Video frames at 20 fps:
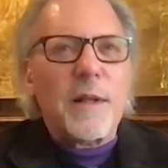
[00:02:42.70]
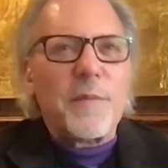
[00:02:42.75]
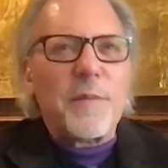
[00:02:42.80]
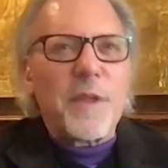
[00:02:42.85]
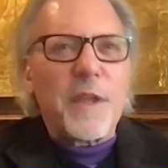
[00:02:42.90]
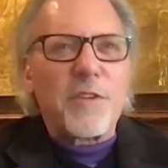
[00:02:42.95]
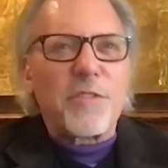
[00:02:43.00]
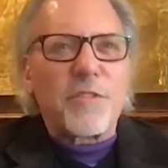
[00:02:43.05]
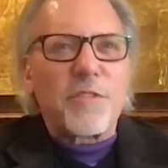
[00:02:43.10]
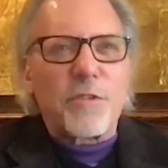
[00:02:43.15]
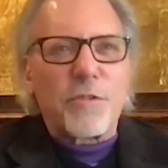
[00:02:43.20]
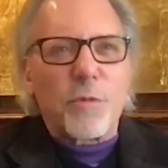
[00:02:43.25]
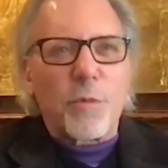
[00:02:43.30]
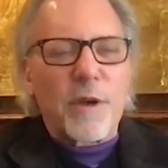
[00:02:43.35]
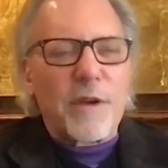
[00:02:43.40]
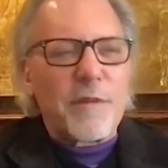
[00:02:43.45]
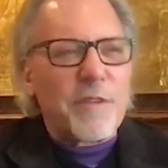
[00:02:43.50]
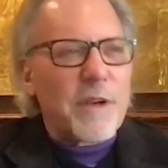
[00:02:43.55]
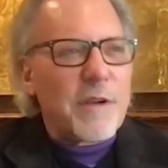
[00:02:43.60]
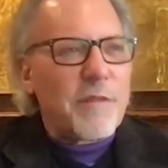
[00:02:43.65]
is a
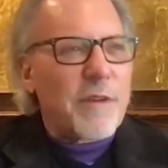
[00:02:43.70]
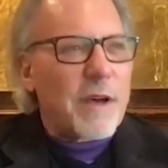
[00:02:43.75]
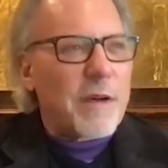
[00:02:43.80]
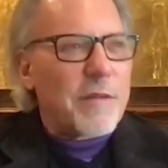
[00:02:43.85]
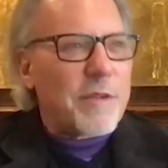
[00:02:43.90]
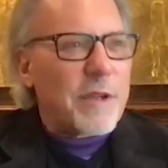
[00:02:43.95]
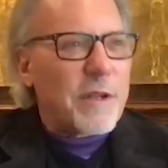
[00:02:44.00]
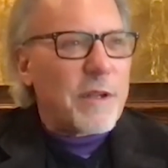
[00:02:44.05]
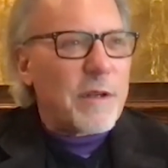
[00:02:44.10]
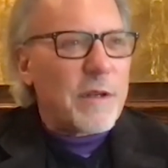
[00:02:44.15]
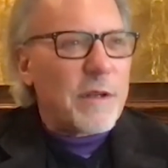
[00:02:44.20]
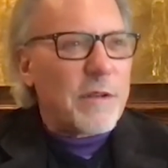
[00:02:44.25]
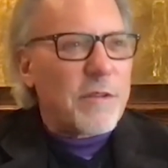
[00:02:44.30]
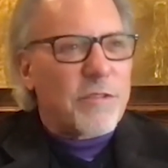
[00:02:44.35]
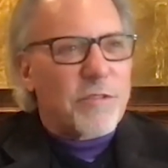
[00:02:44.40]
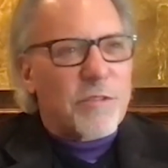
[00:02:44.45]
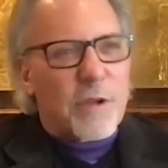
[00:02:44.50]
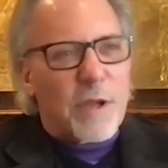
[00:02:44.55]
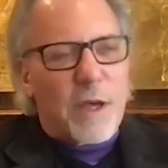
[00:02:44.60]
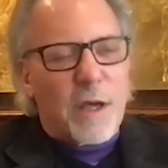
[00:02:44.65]
derivative of it.
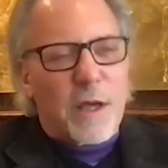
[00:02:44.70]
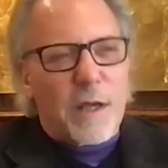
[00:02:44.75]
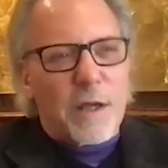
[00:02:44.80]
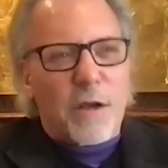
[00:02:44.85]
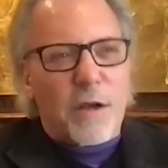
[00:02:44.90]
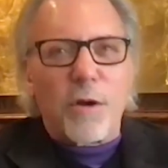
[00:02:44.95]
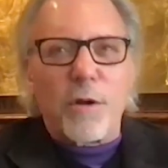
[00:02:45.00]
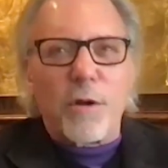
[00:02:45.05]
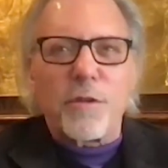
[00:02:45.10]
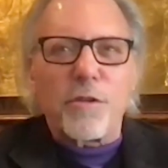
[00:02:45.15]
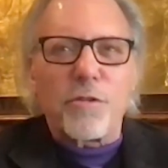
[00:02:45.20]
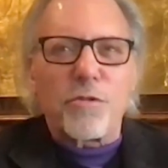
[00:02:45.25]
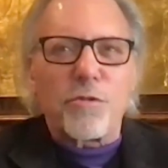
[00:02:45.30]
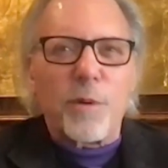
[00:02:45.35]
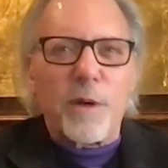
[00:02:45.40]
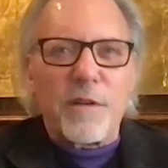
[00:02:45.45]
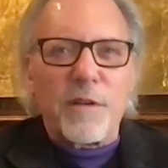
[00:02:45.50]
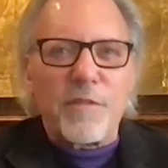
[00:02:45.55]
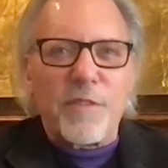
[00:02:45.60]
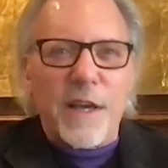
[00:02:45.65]
It's called the
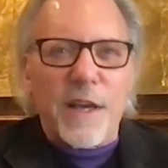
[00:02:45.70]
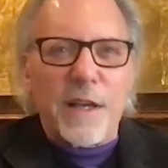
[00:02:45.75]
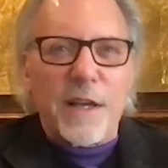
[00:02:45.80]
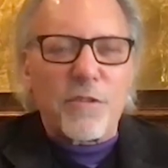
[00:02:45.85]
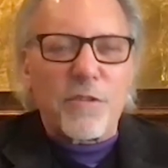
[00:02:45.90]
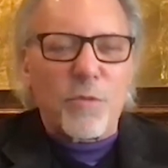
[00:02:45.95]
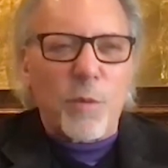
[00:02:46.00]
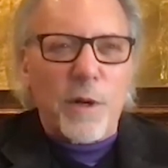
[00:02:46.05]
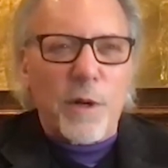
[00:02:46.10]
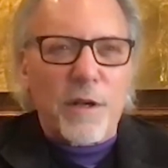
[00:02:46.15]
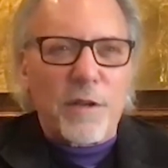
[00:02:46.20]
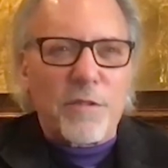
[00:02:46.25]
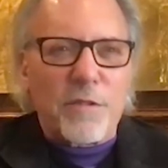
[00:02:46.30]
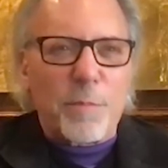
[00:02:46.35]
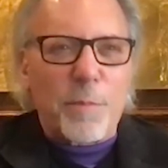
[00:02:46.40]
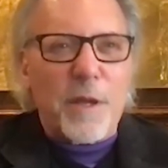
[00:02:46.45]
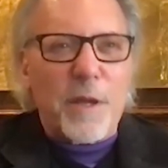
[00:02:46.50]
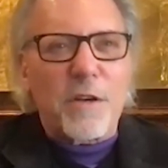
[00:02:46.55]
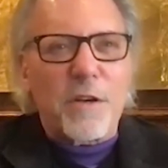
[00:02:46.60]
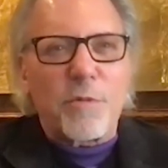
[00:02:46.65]
three advanced ways:
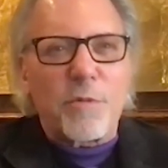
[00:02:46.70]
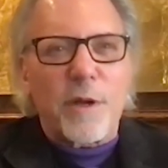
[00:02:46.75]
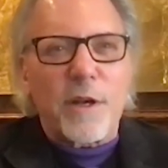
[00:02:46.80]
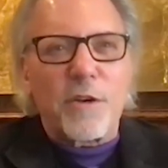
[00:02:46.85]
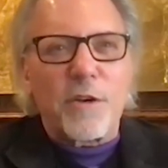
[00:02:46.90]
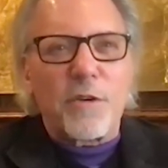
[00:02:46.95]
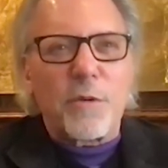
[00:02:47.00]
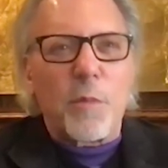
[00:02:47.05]
penetrate a new